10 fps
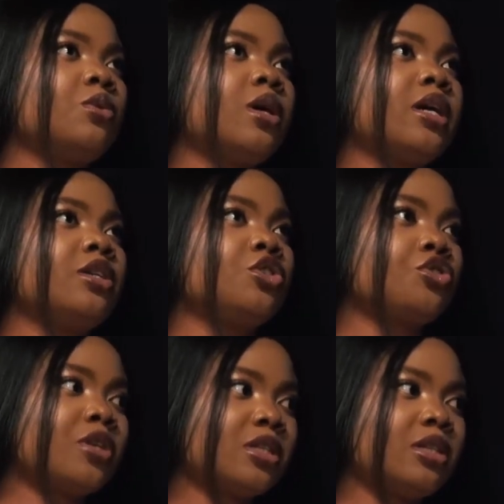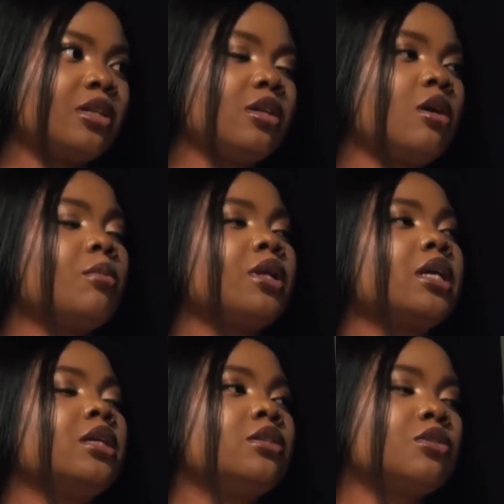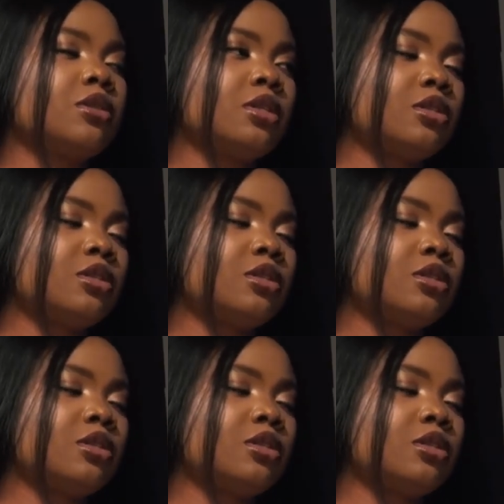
who are interested in coming into the